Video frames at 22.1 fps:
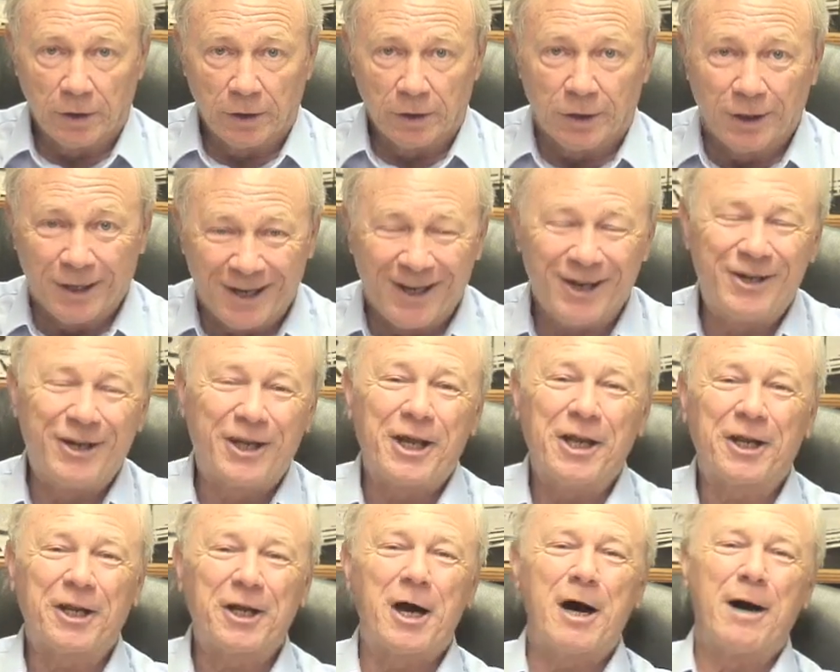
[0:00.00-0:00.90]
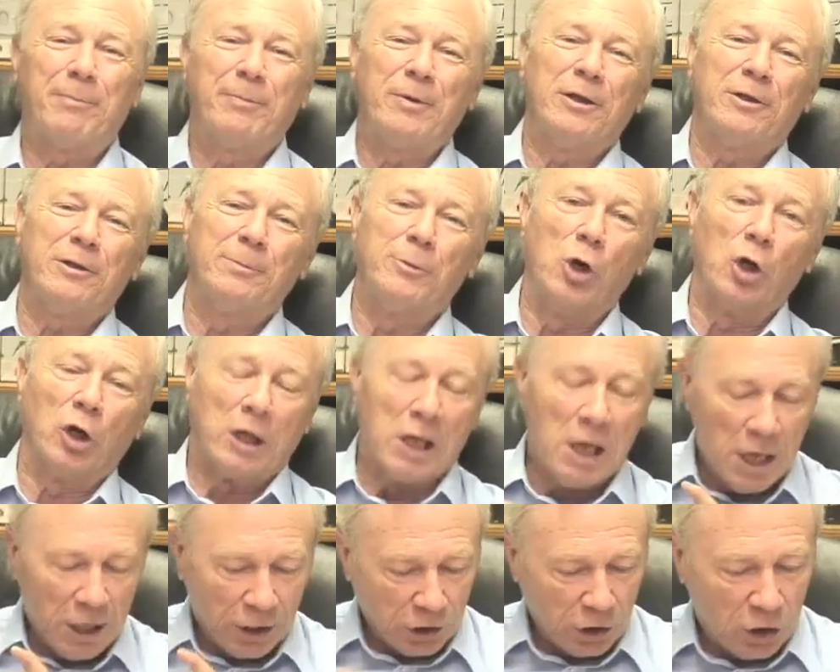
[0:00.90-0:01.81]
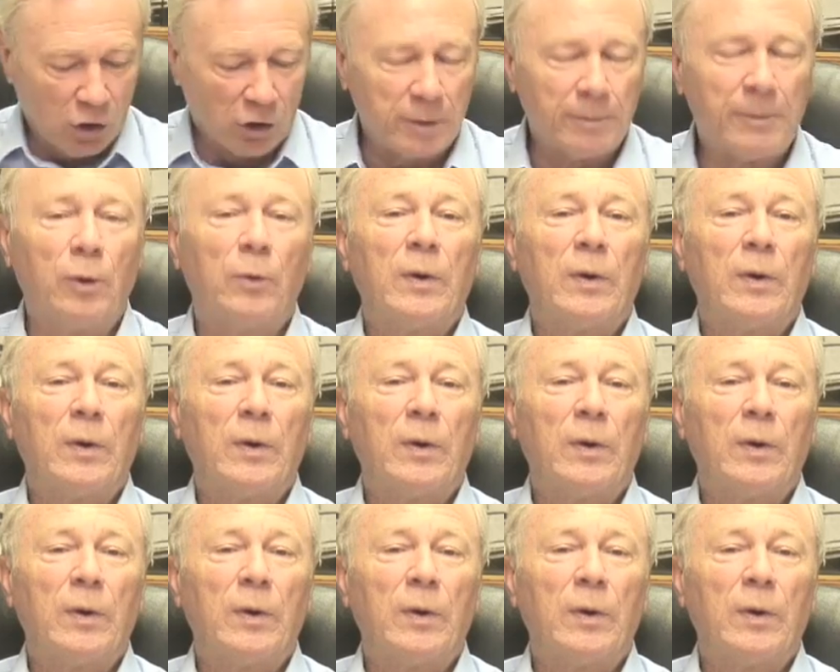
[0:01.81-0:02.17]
You need to get a copy of the book. Go to my